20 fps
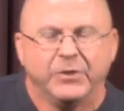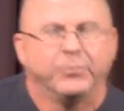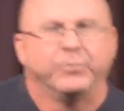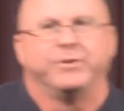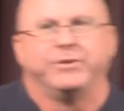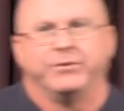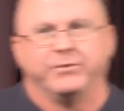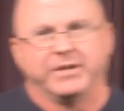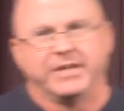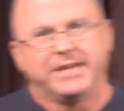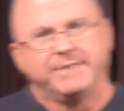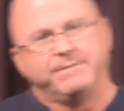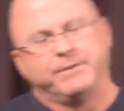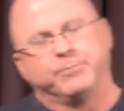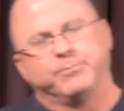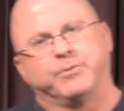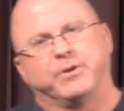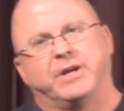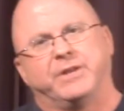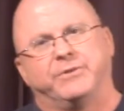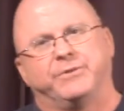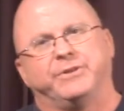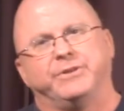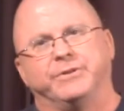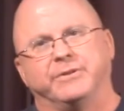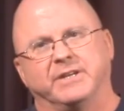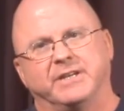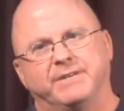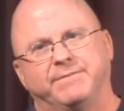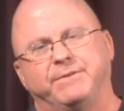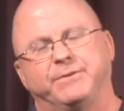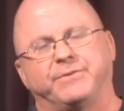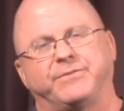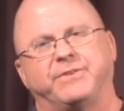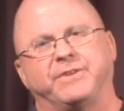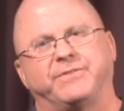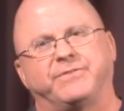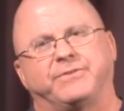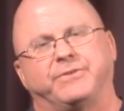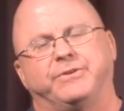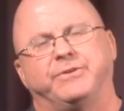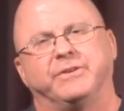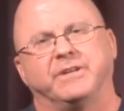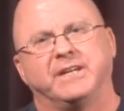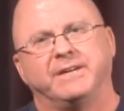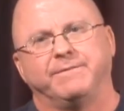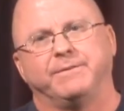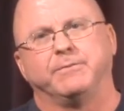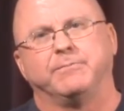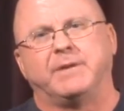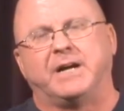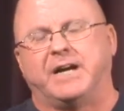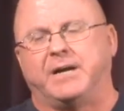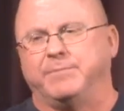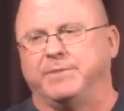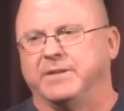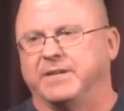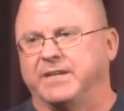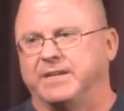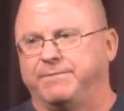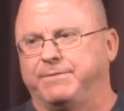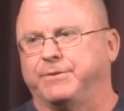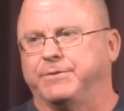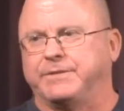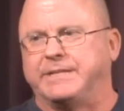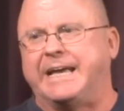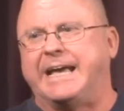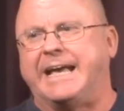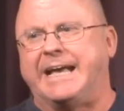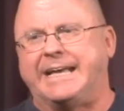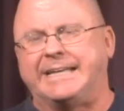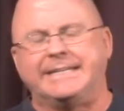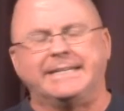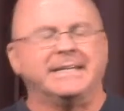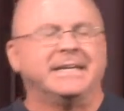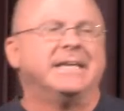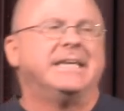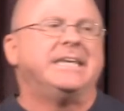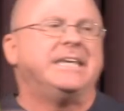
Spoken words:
where you love your brother, you love your sister, you love your mom, you love your dad,